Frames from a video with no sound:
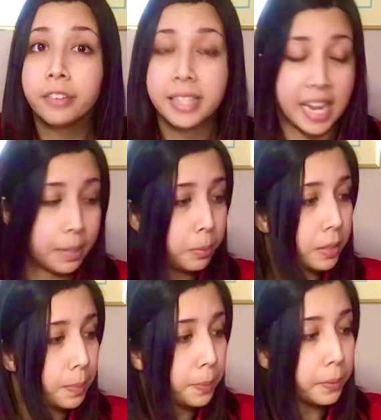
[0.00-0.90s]

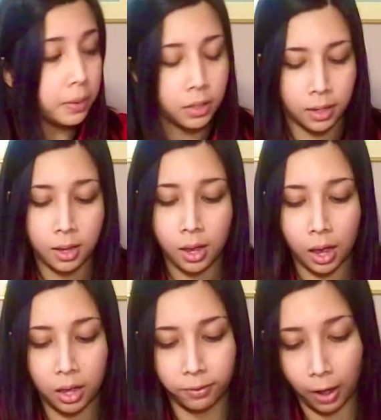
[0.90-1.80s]
tablespoon
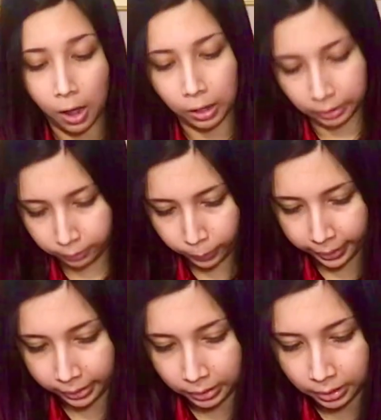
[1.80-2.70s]
of olive
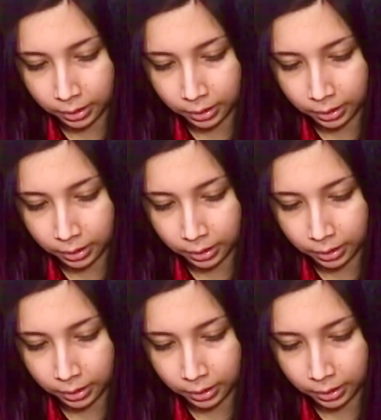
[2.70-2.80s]
oil